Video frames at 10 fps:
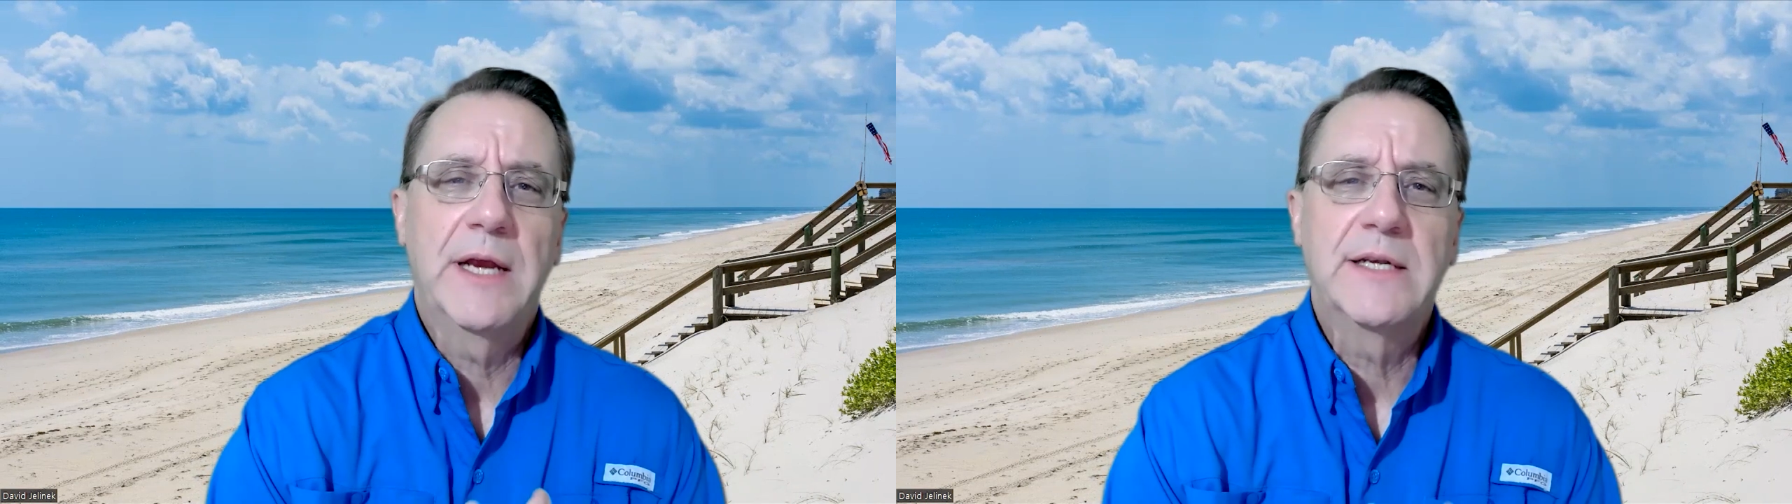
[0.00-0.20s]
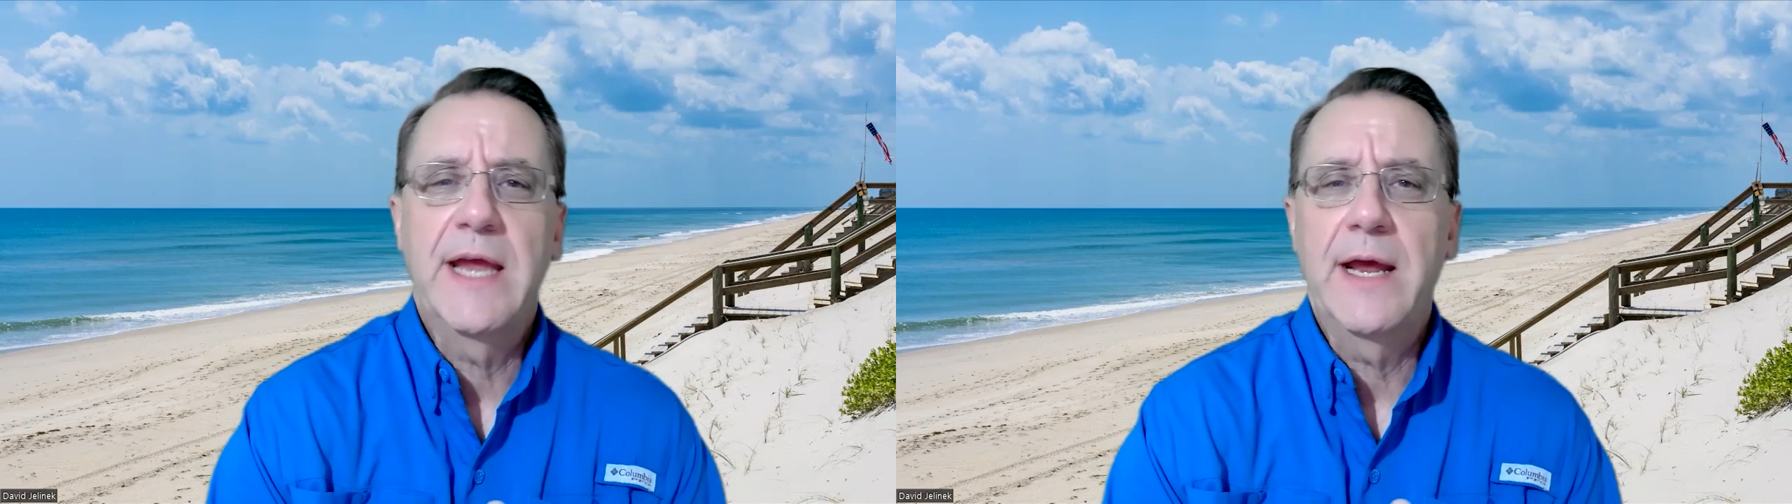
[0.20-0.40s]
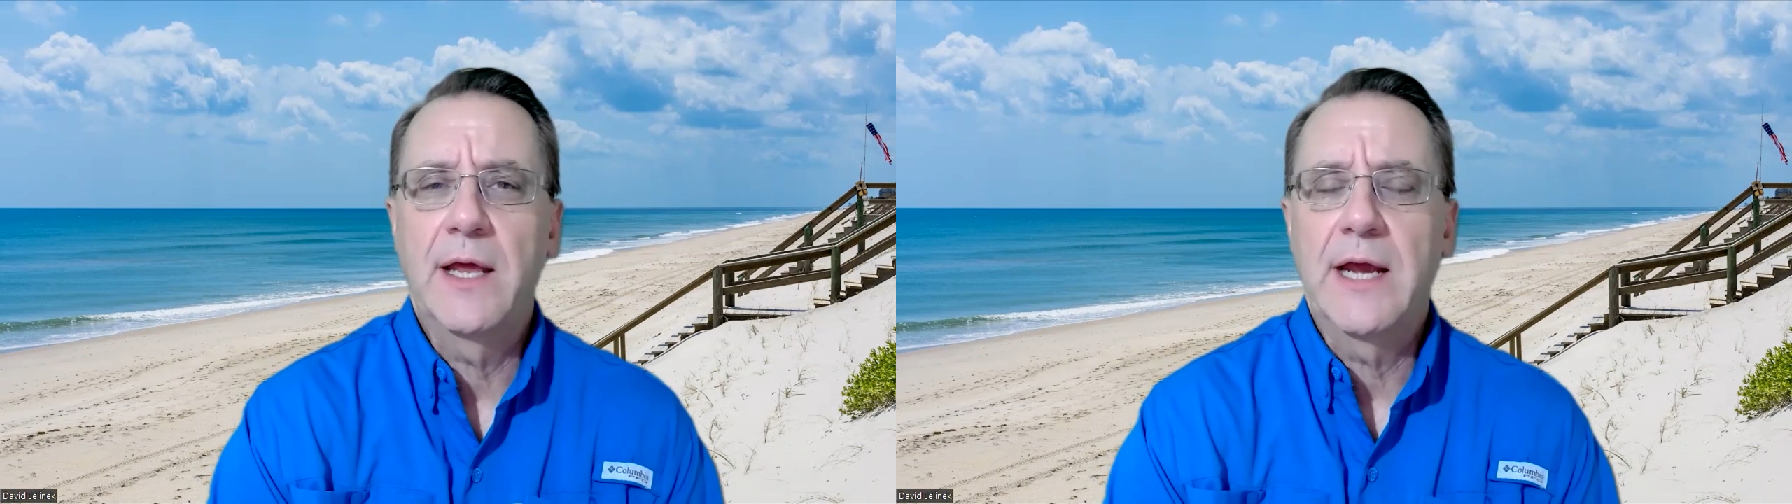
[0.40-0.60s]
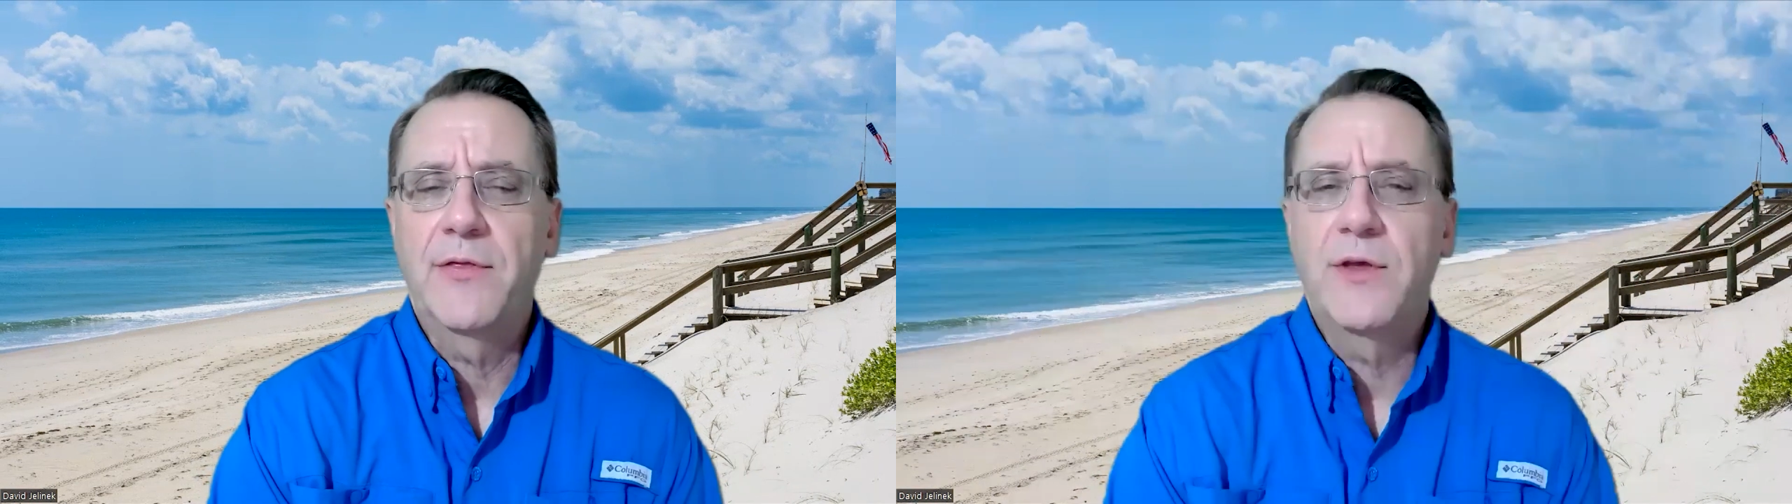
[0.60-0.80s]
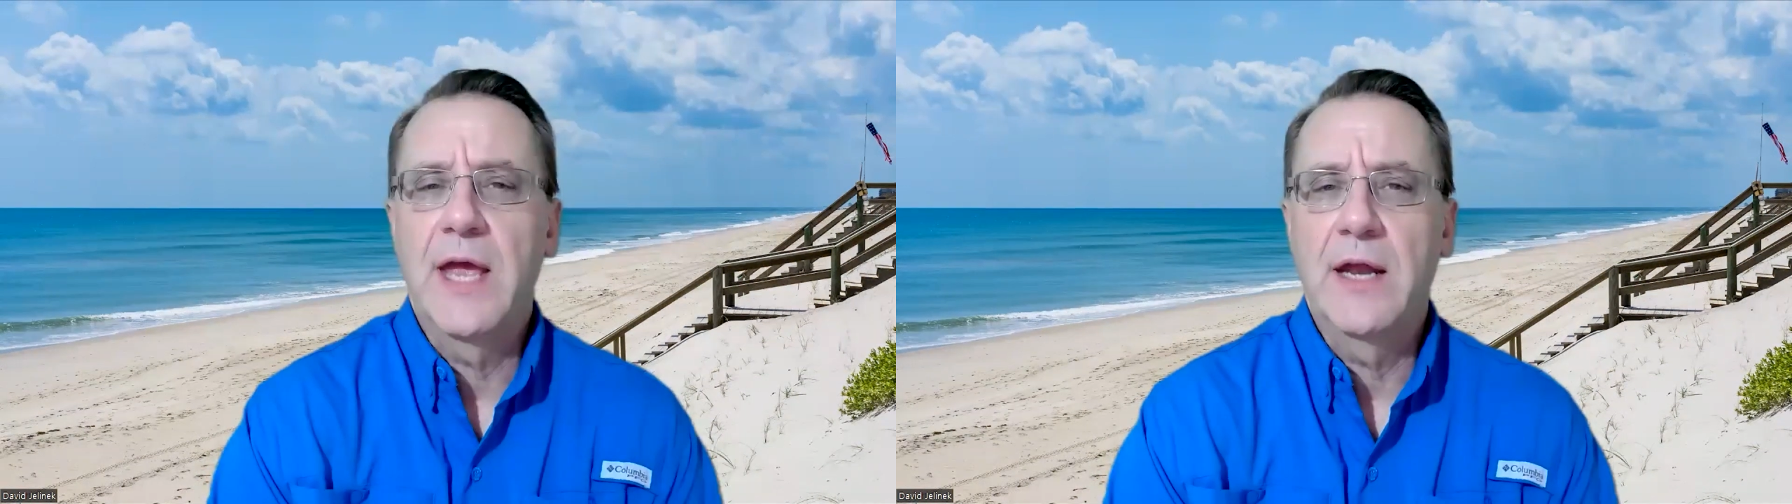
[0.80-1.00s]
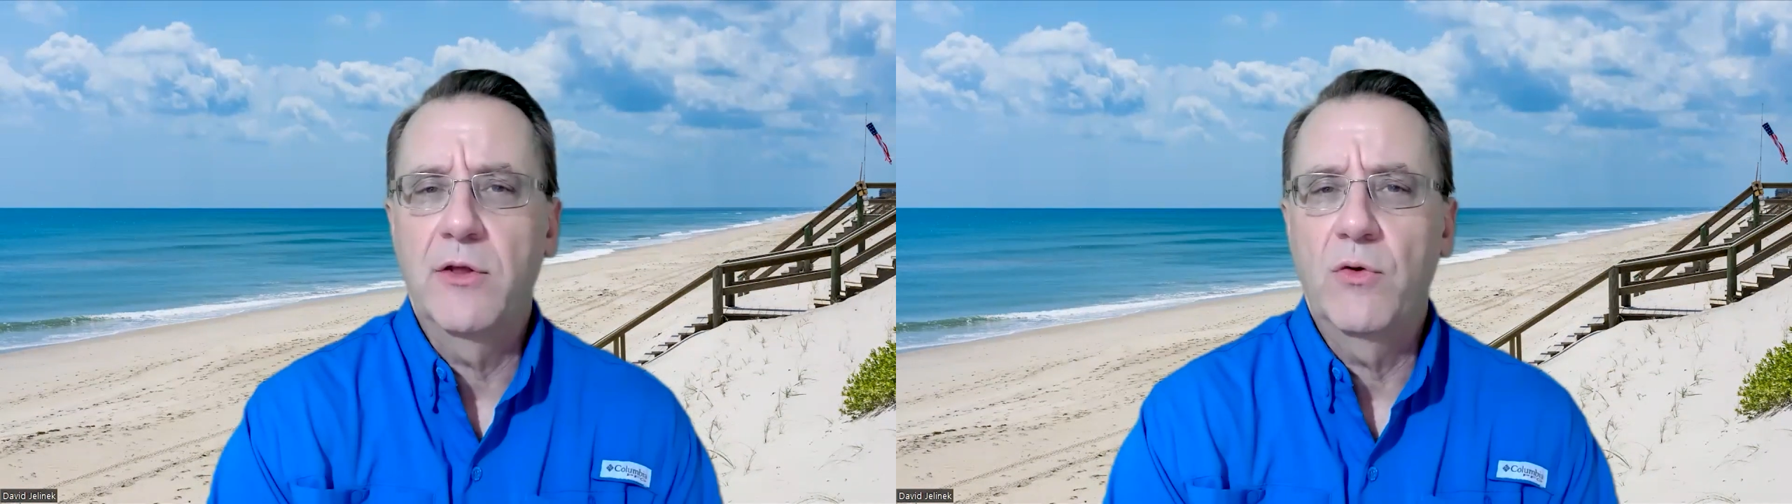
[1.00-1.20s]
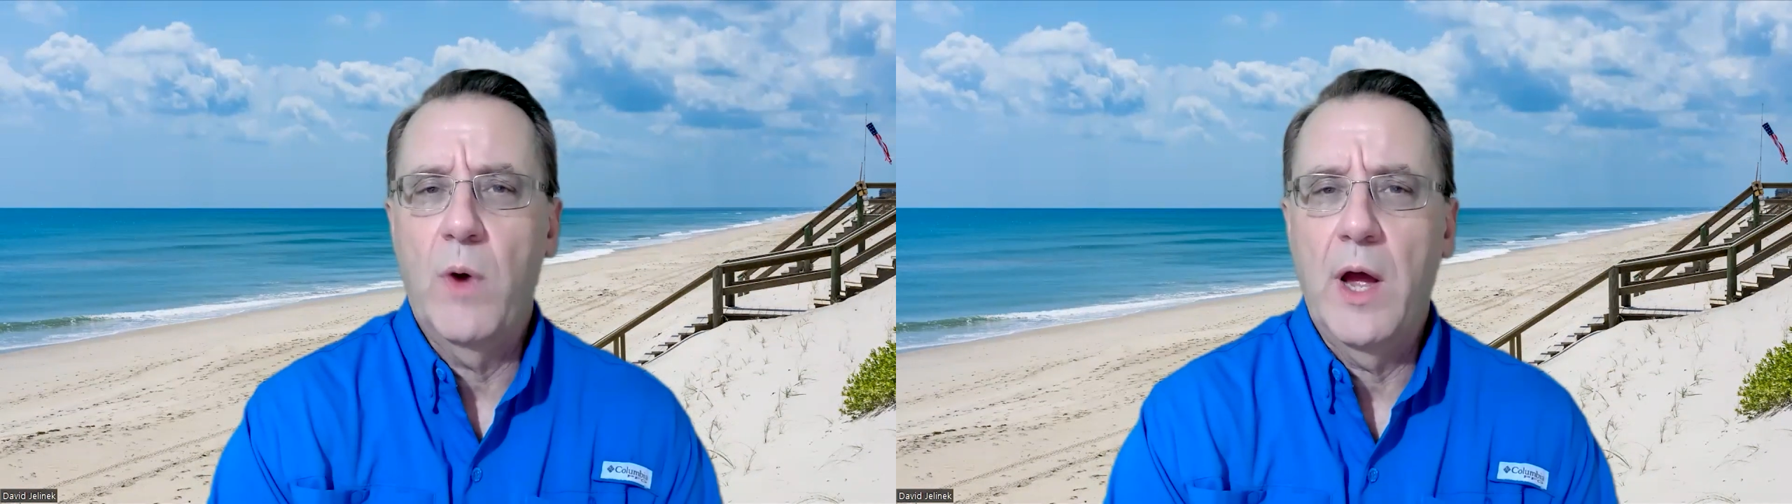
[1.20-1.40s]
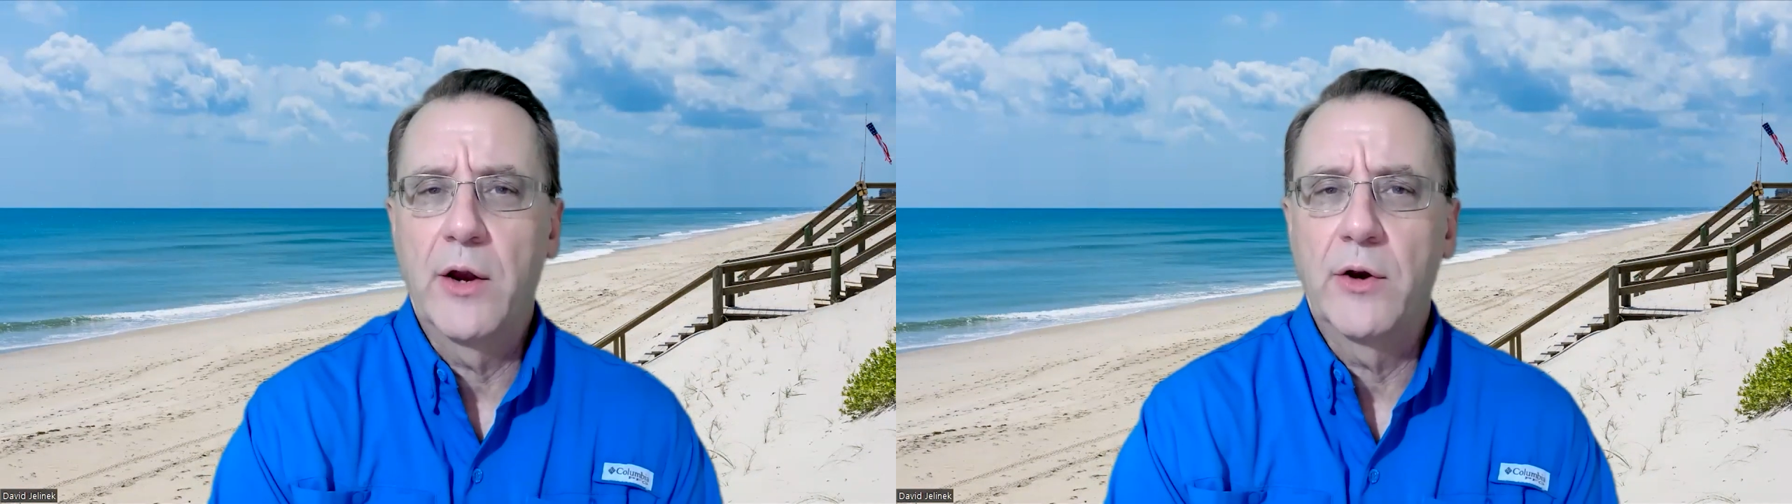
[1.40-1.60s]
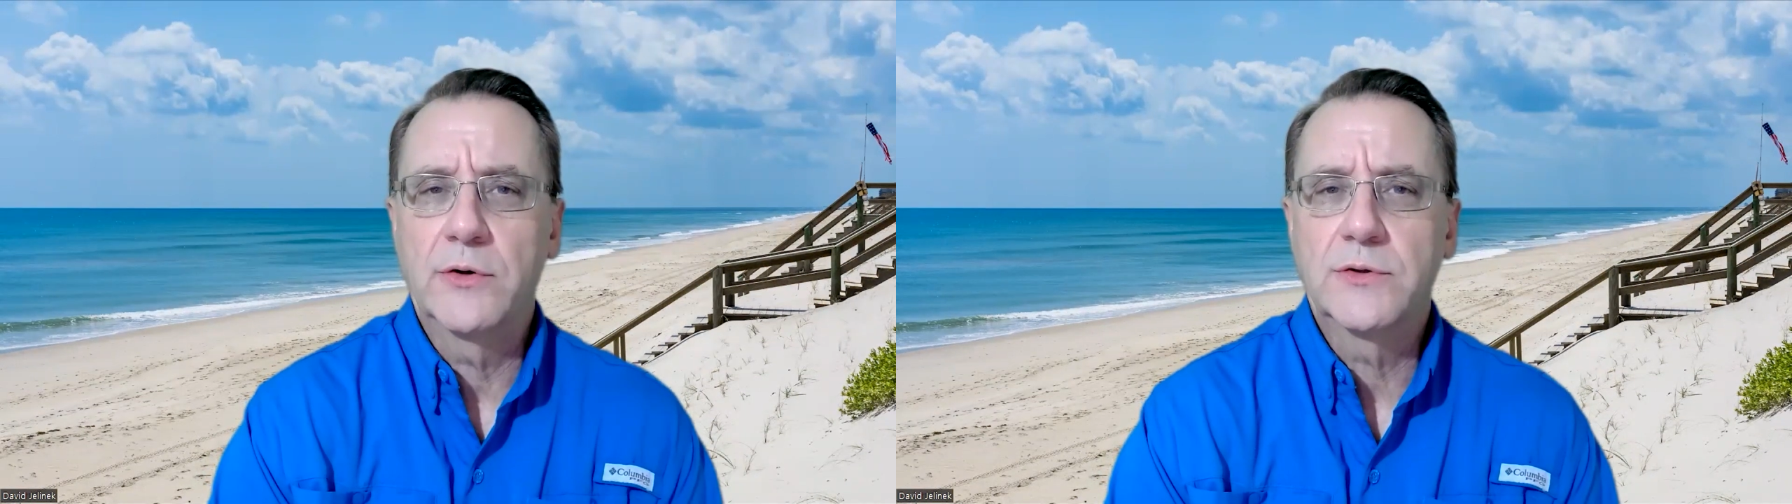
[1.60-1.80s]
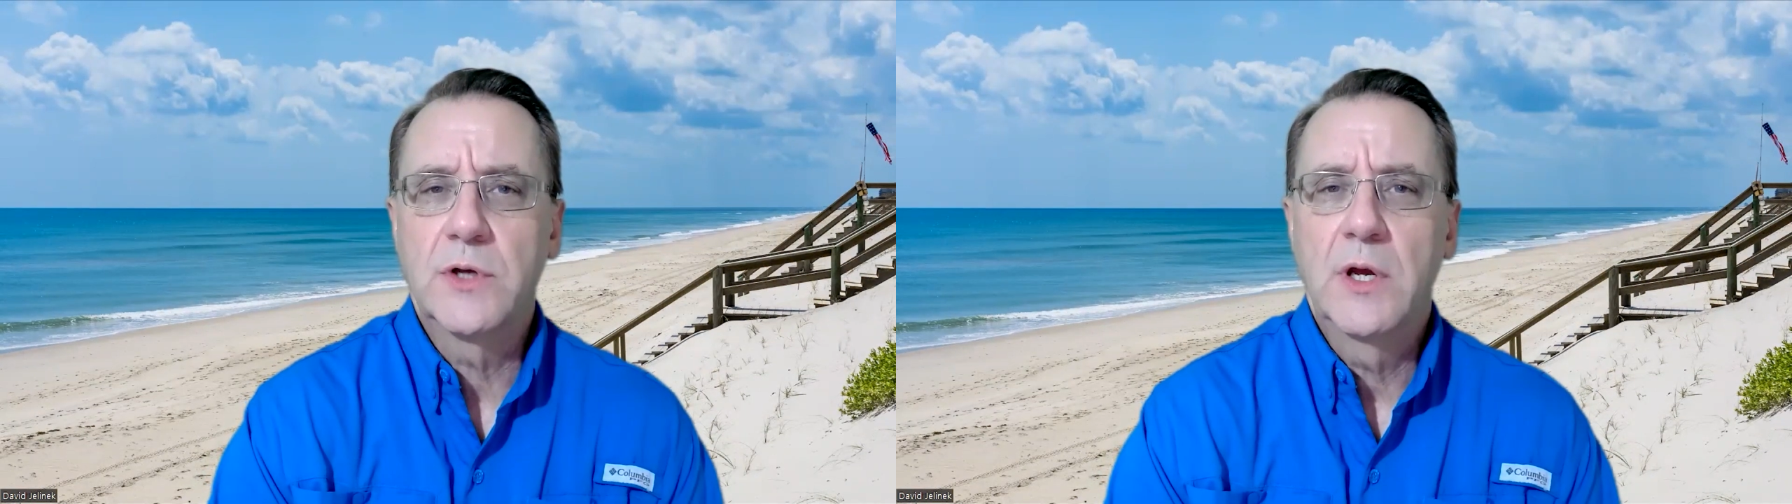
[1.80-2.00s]
pigtailing at the end of the
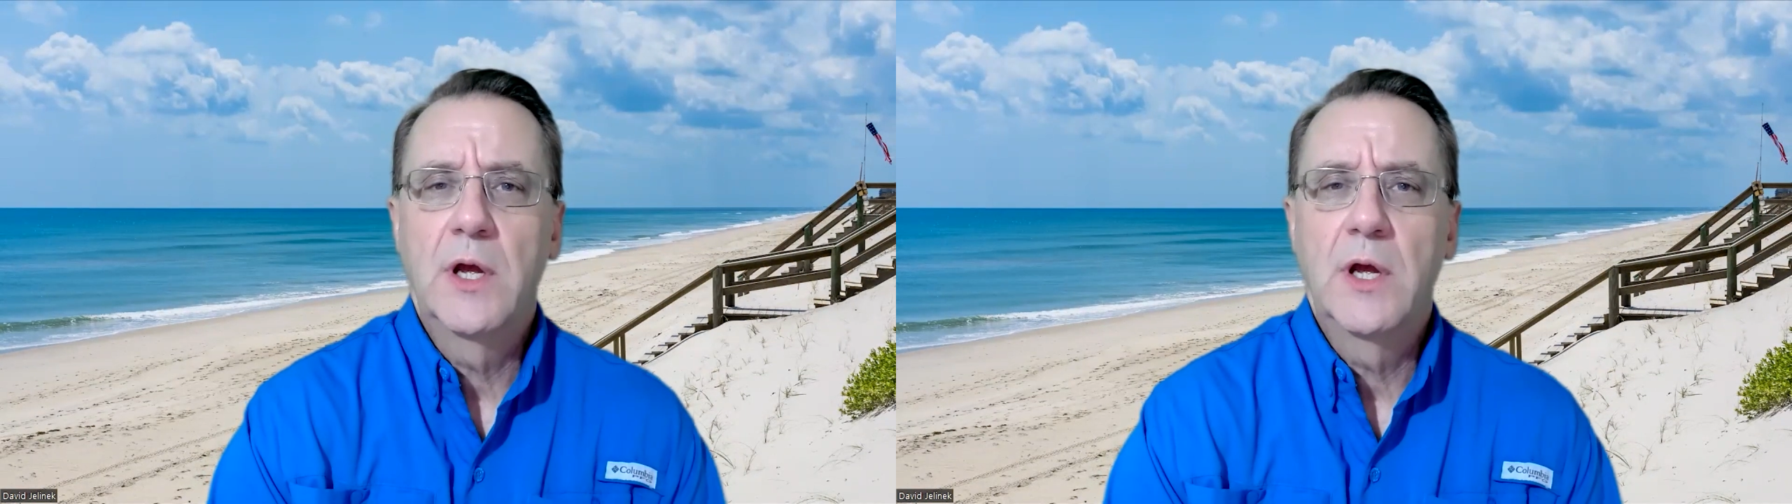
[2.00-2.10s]
wires